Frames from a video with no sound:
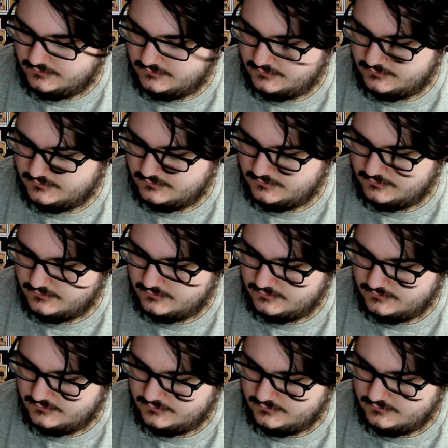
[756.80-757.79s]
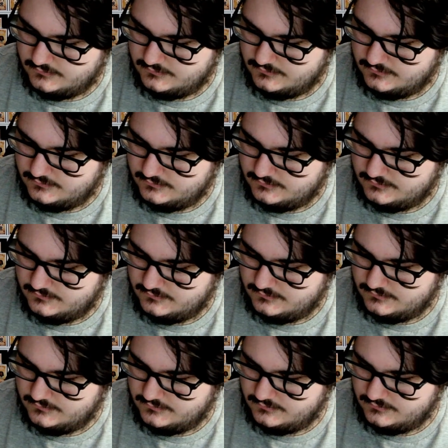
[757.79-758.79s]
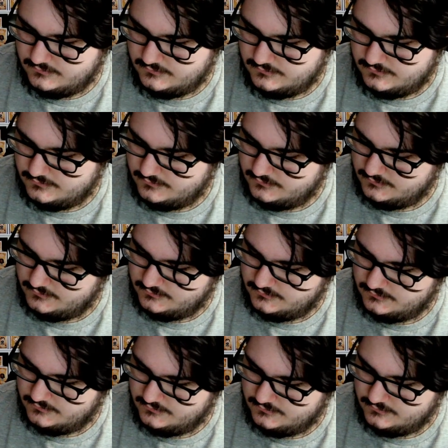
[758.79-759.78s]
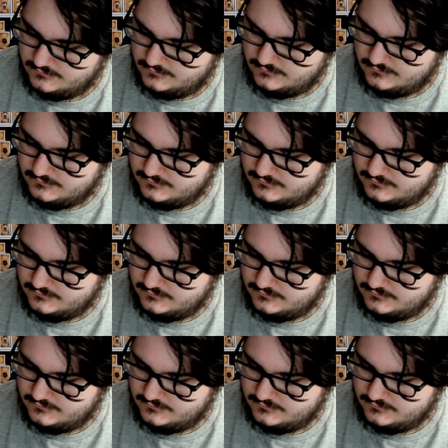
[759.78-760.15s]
No one is speaking in this clip.